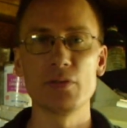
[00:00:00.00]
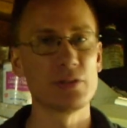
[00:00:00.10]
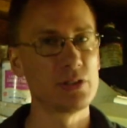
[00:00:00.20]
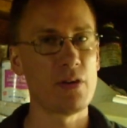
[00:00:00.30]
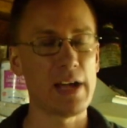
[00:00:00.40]

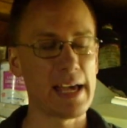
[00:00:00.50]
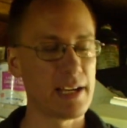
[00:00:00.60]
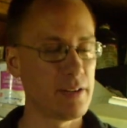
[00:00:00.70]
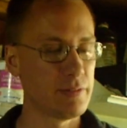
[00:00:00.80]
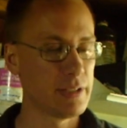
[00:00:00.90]
There's no
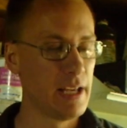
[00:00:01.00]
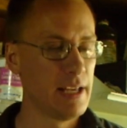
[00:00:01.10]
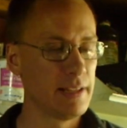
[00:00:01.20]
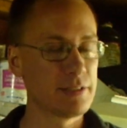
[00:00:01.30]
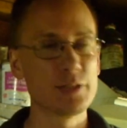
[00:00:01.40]
additives.
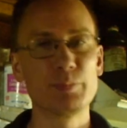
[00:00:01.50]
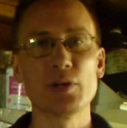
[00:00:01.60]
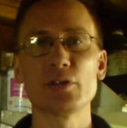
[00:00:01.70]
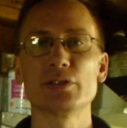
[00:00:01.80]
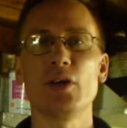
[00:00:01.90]
This is
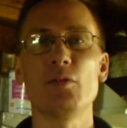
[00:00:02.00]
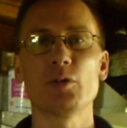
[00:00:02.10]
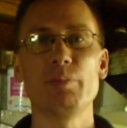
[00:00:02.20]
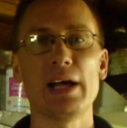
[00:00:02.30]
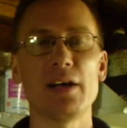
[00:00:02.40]
pure sulfur
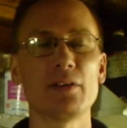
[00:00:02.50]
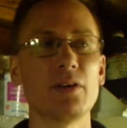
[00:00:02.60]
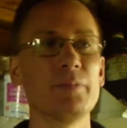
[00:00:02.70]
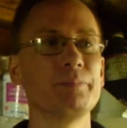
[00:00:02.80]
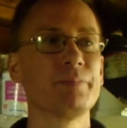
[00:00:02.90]
powder.